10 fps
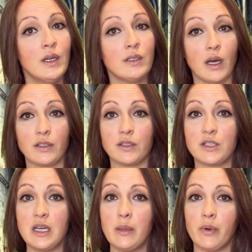Dr.
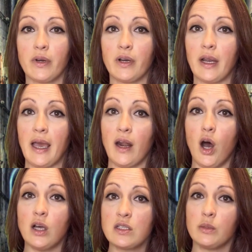Schneeberger had
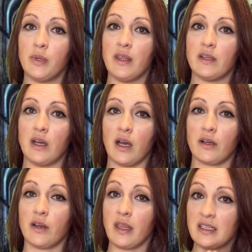also been the
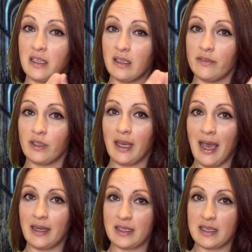doctor that delivered
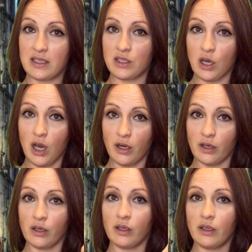Candace's
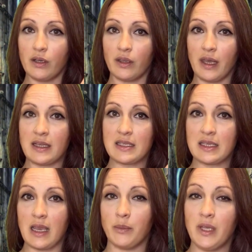daughter earlier that
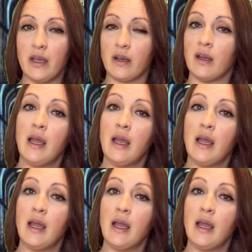same year,